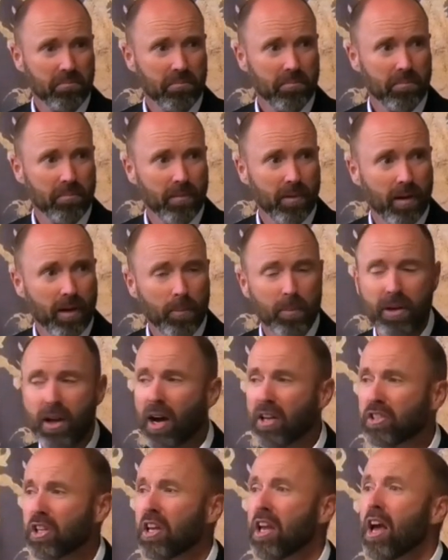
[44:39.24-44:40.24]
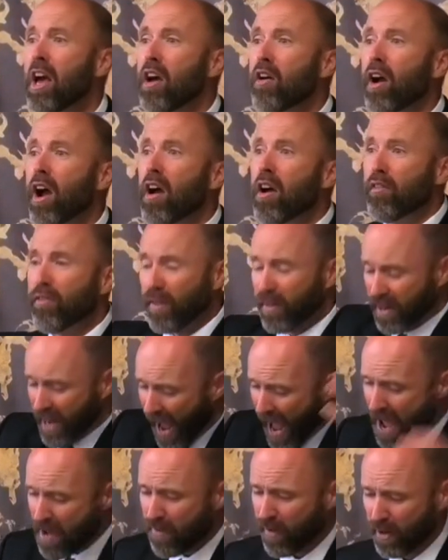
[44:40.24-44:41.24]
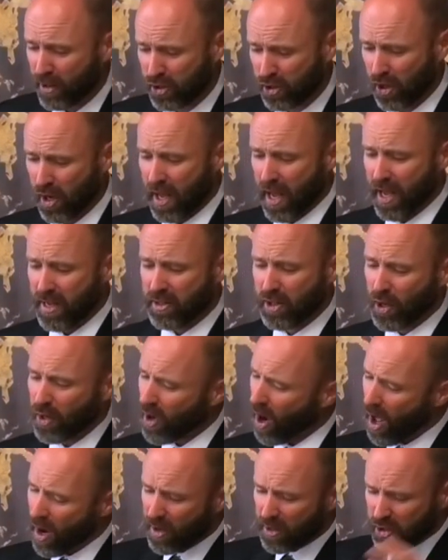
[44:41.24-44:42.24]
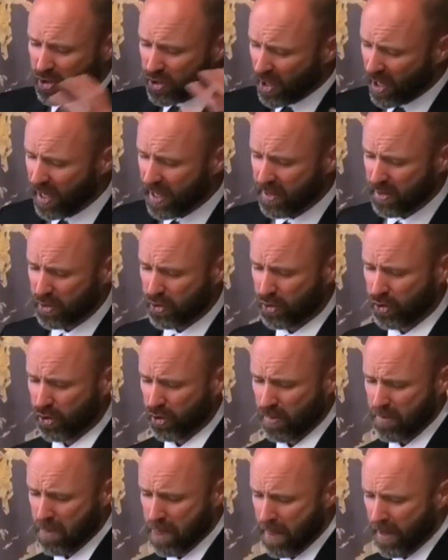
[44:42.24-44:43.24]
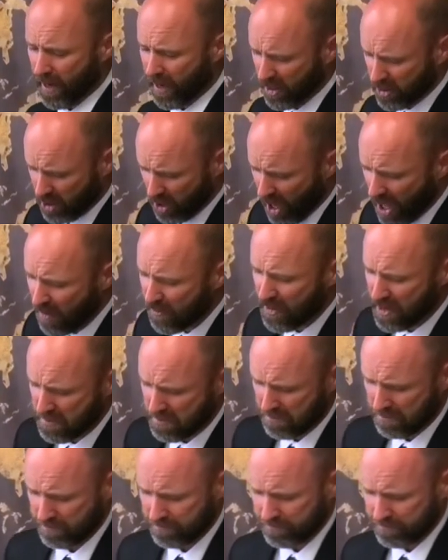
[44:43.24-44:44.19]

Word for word: Amen. Because he uh, forgave us and took all our sins. Let's love him.